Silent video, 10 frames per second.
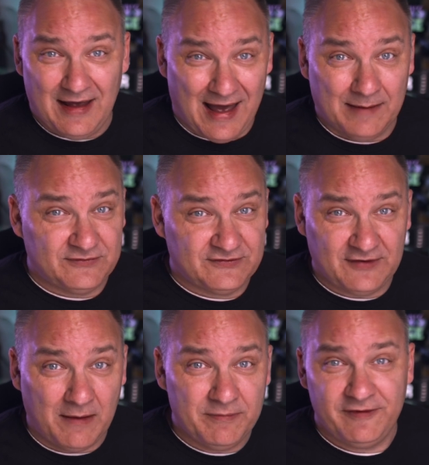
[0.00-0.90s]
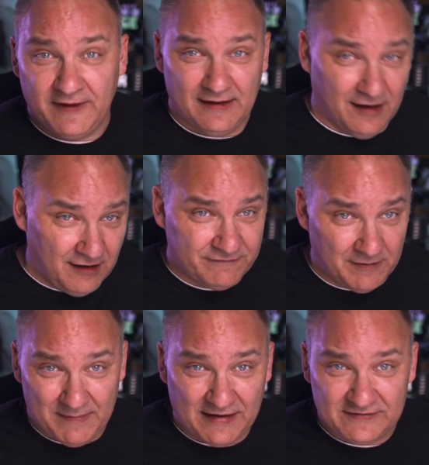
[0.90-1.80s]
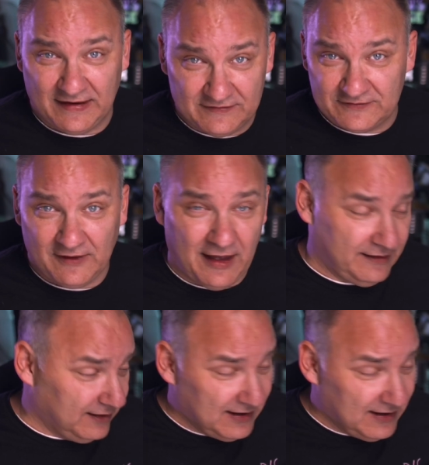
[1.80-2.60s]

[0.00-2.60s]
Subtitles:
I'm something of a Meze slut.